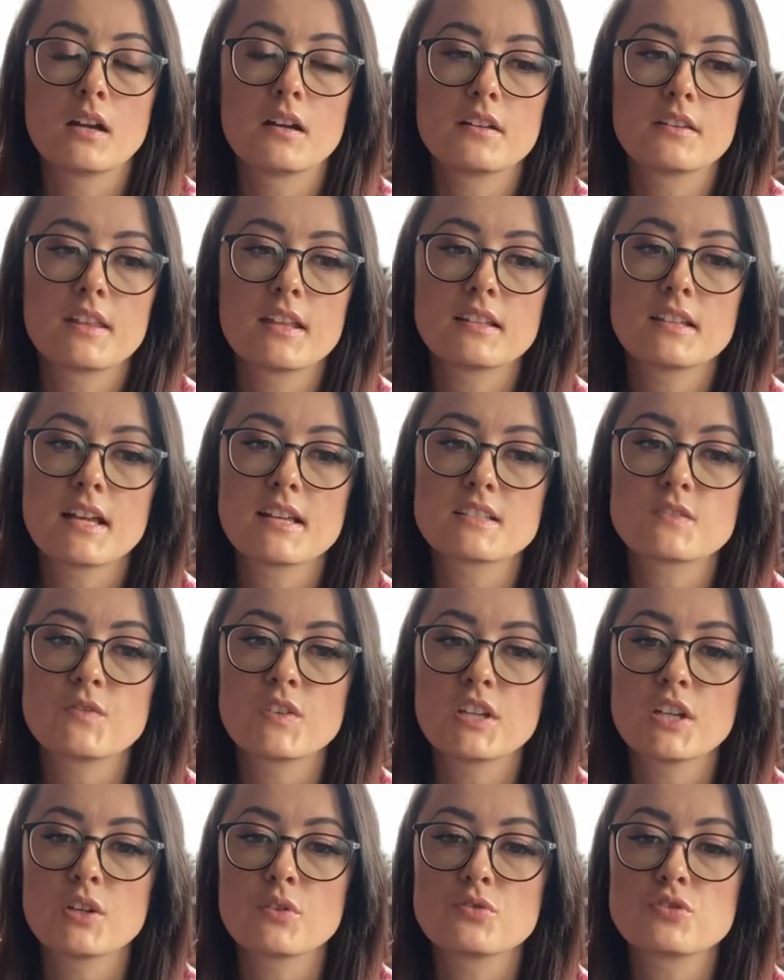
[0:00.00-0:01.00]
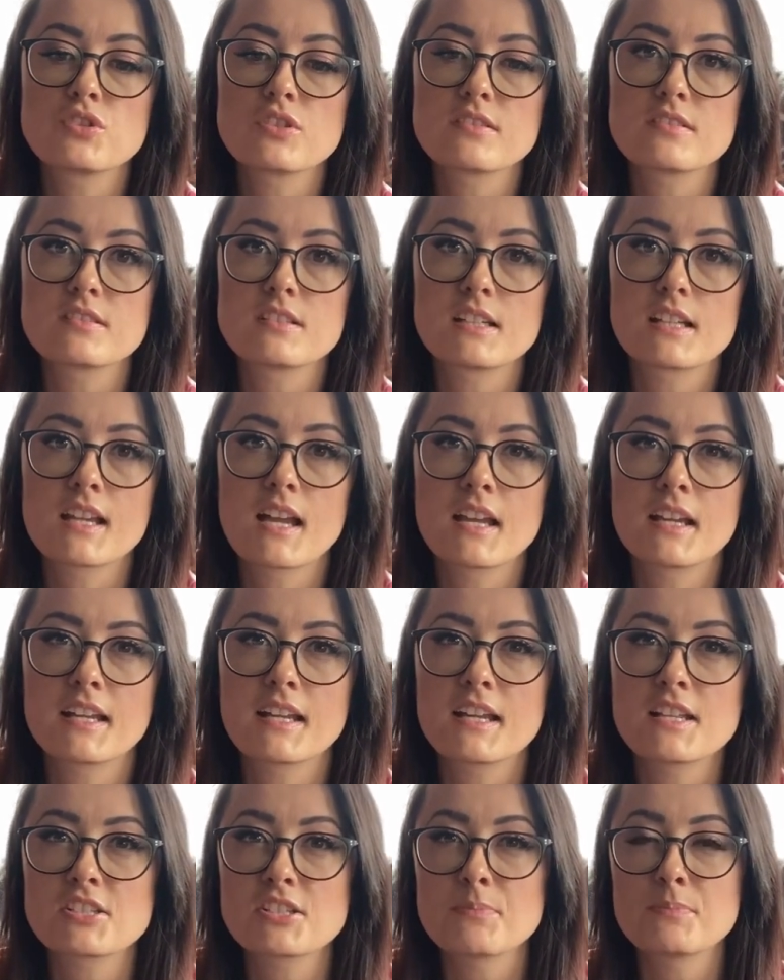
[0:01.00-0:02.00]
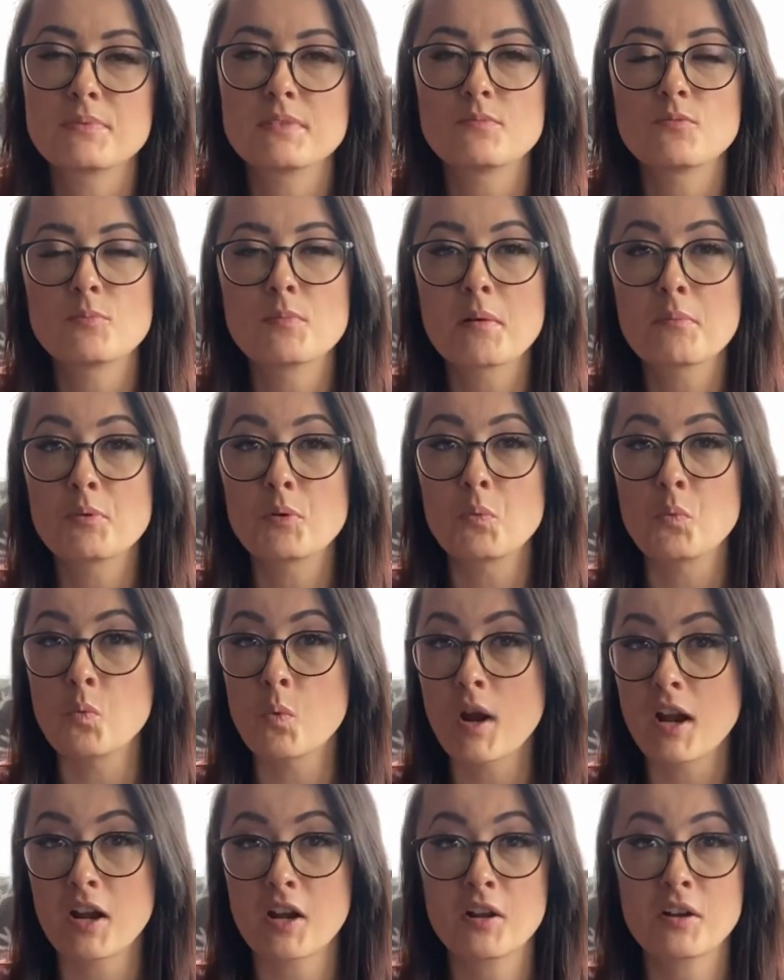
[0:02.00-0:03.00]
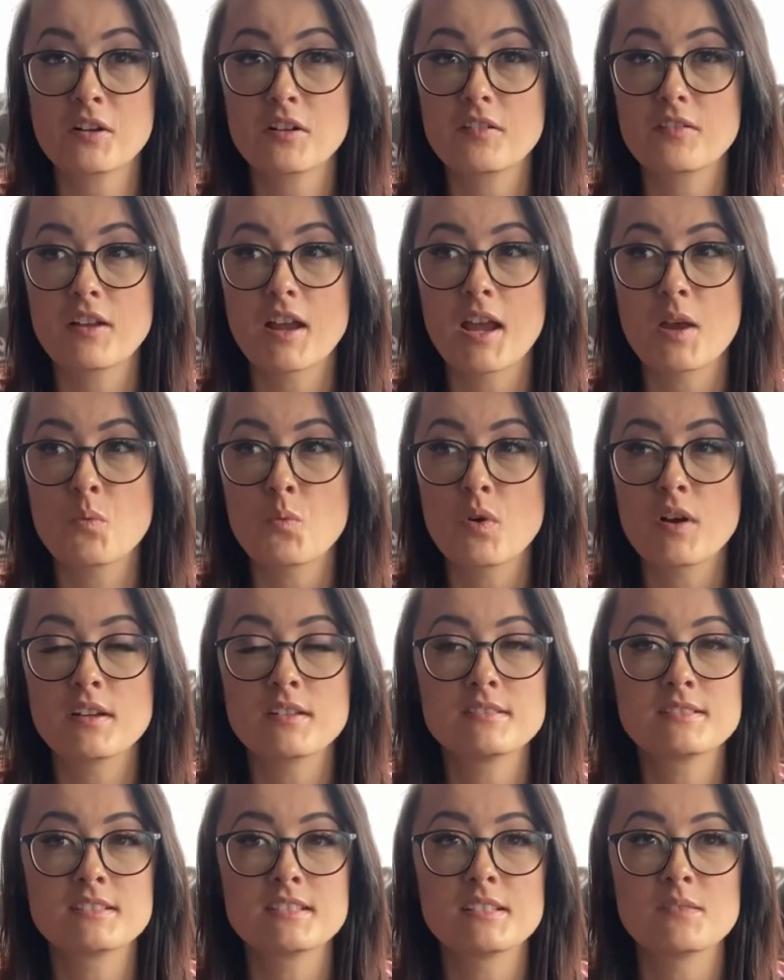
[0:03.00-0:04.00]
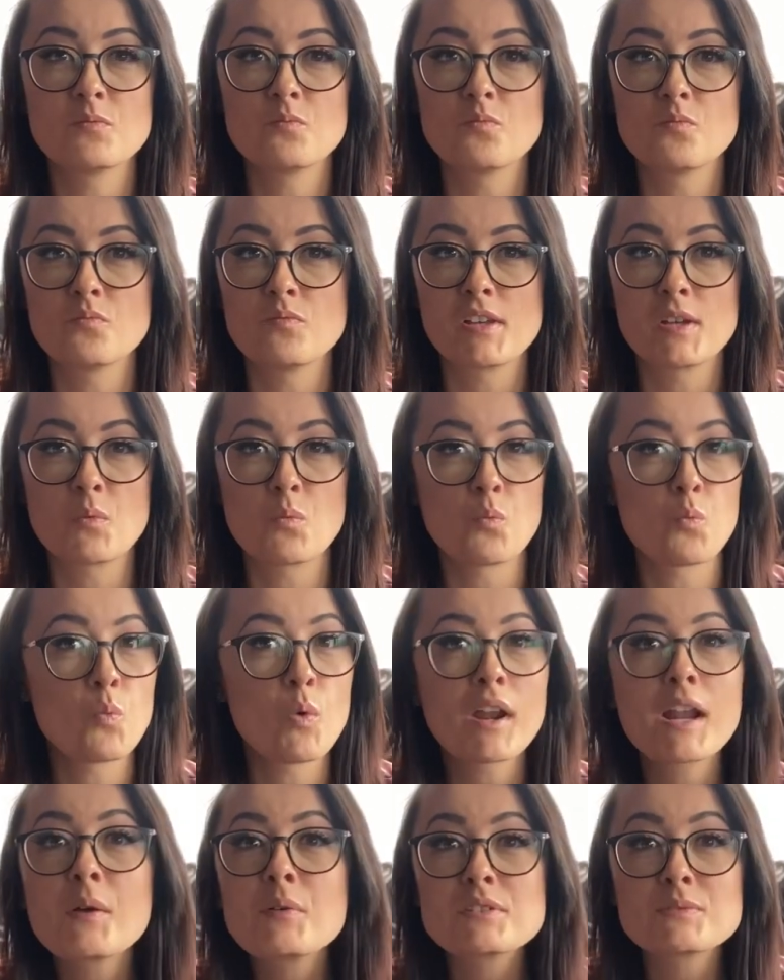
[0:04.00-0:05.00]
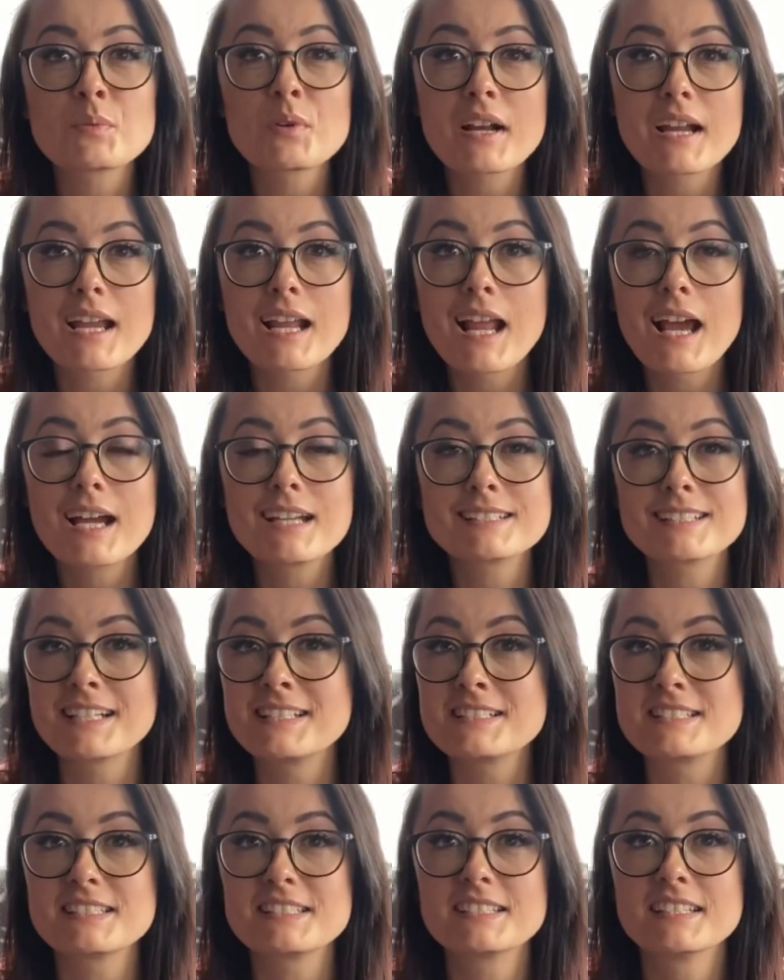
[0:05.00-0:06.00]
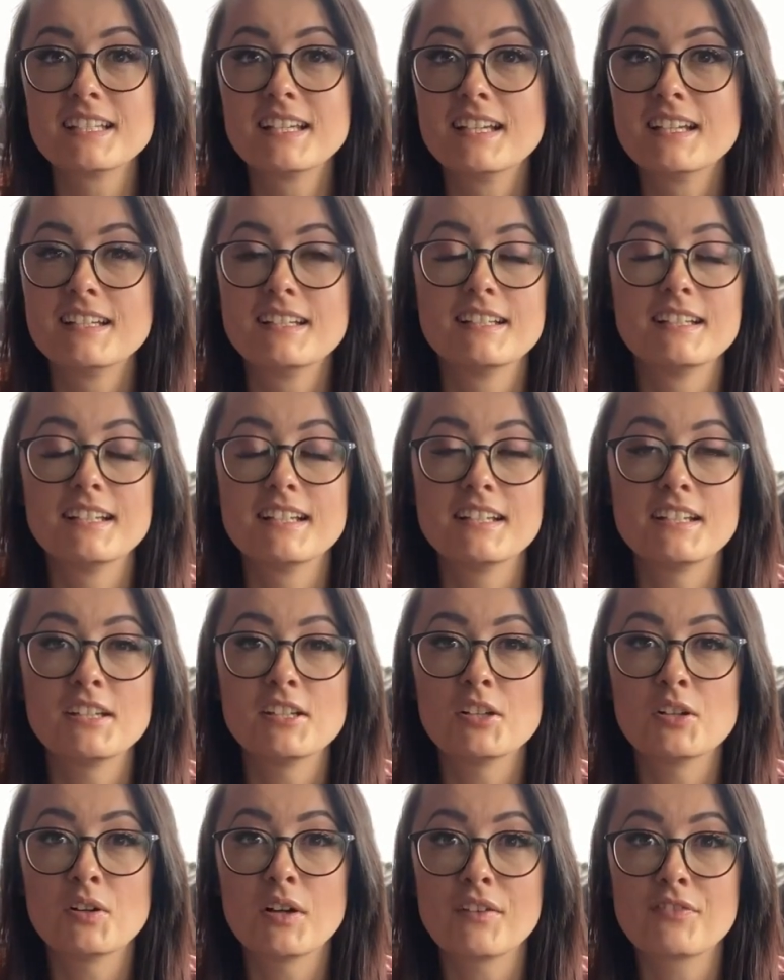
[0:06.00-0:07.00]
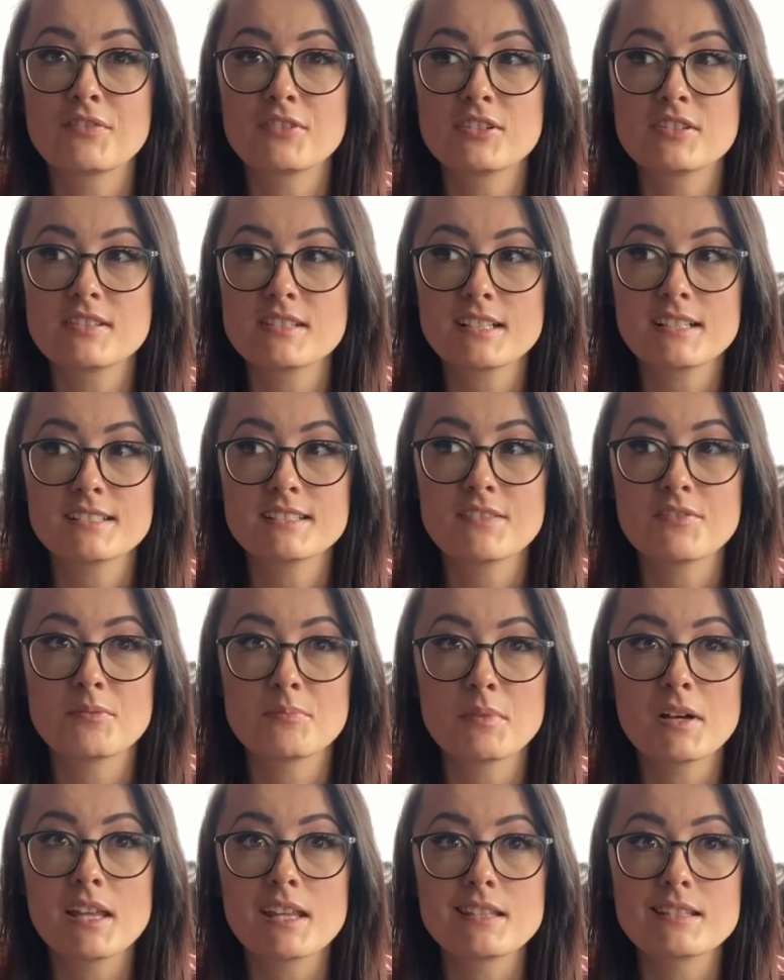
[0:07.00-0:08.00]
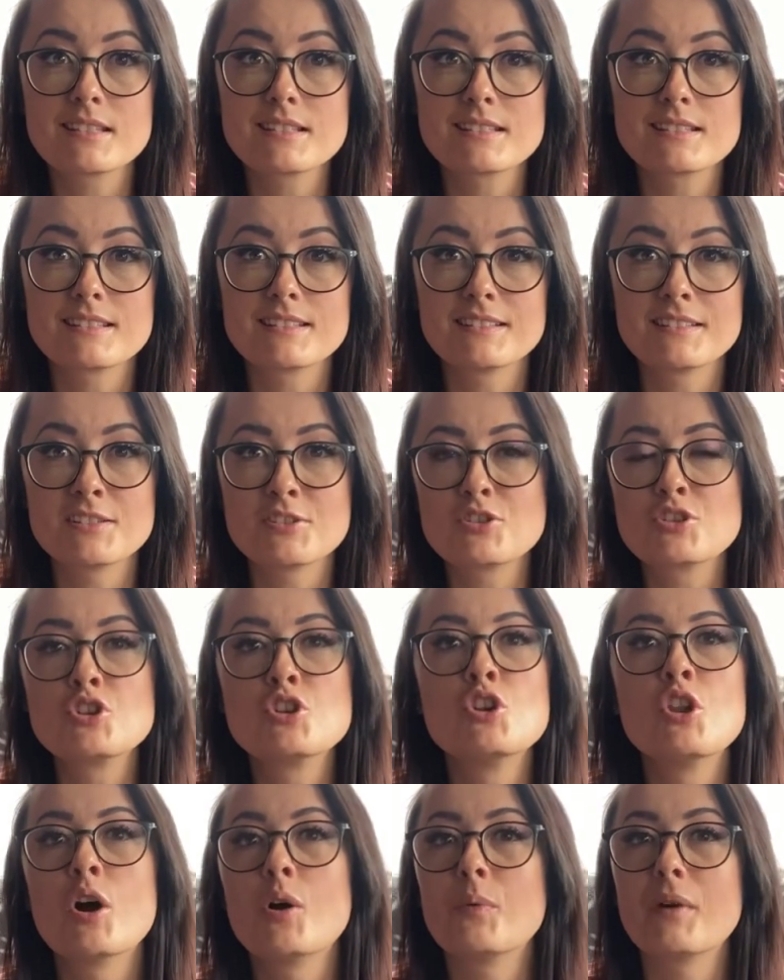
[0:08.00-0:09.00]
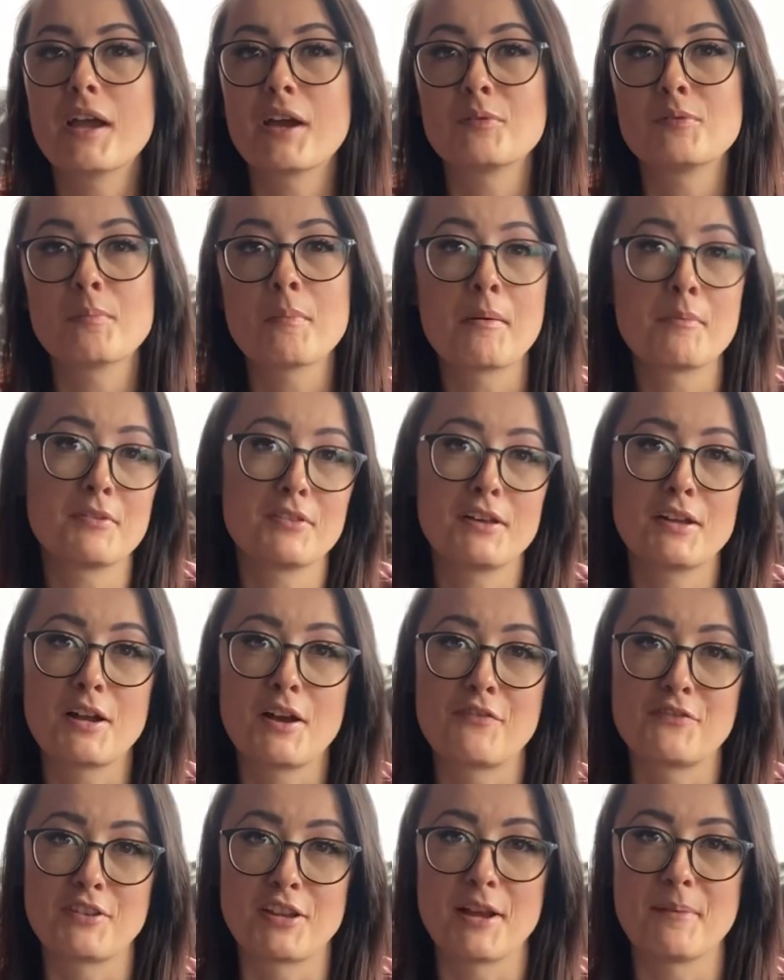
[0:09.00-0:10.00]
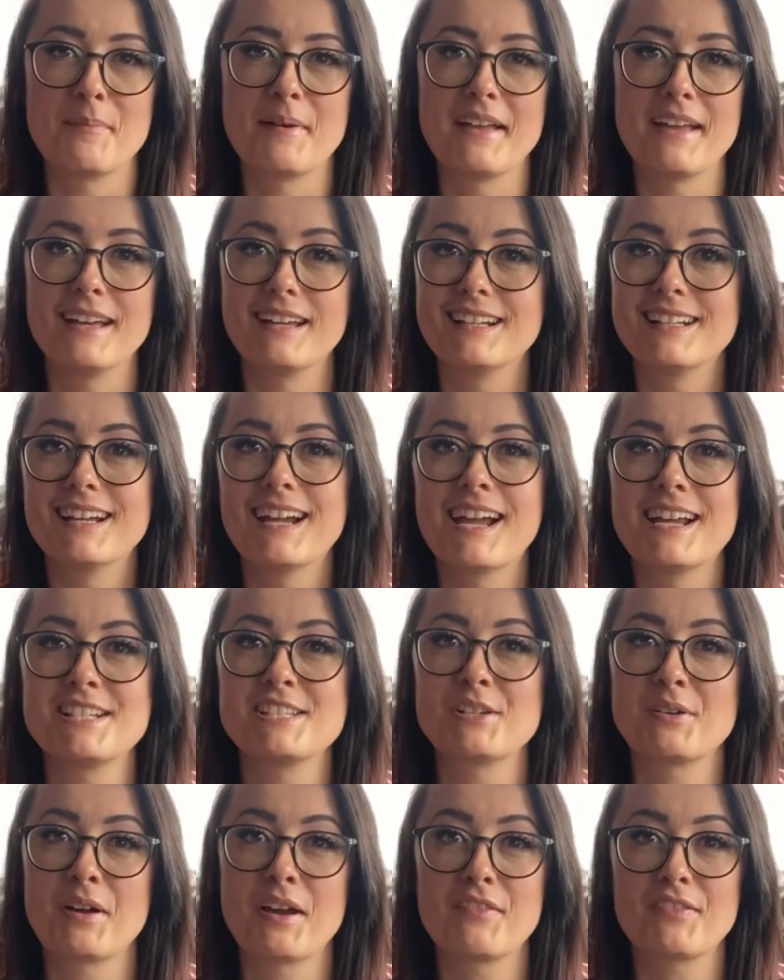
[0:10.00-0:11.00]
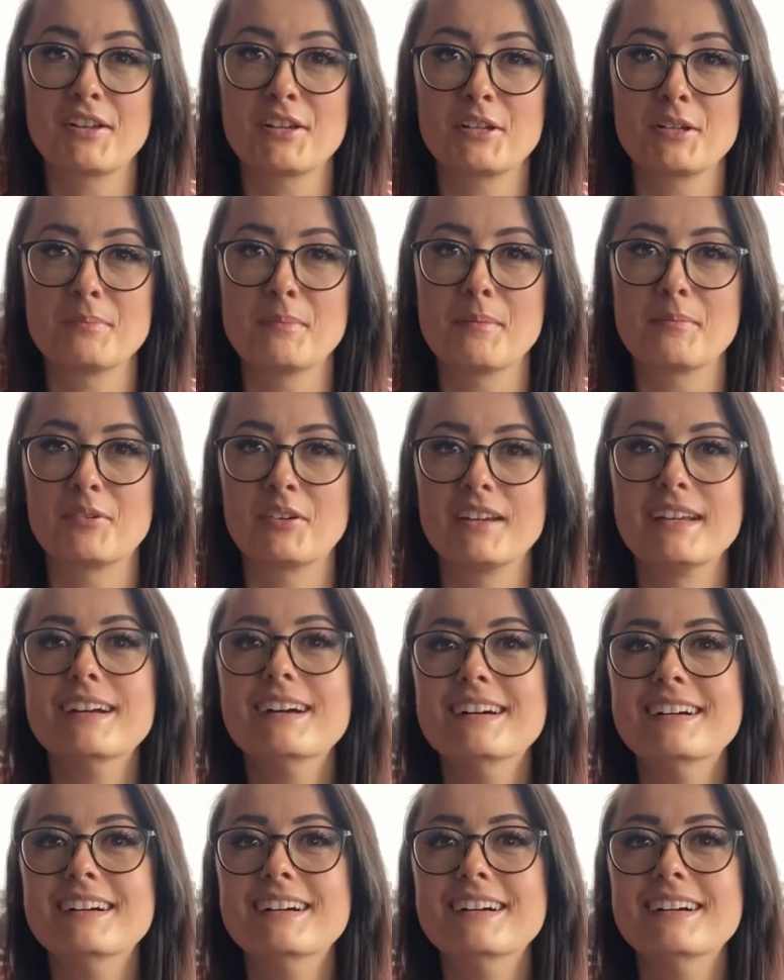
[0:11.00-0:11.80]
that last video just to kind of catch up and remember where I was and like what I was working on, because you know, after 6-7 months, there's no way I'd remember that off the top of my head. I don't have that good a memory.